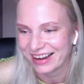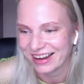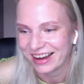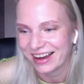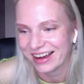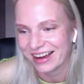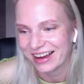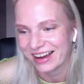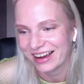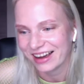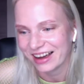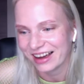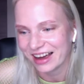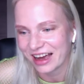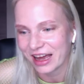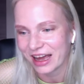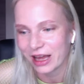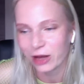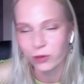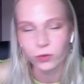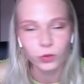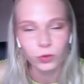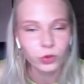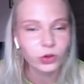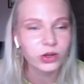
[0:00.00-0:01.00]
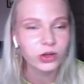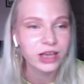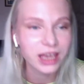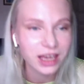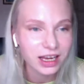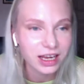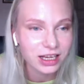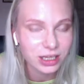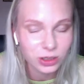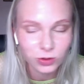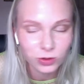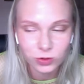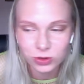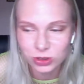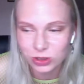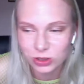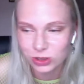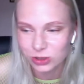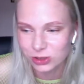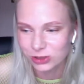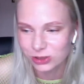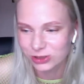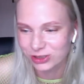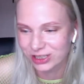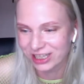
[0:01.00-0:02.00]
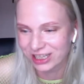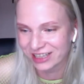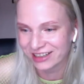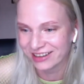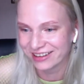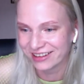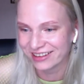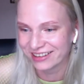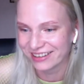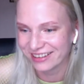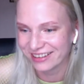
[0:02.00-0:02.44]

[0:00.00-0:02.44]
I Wohe you too.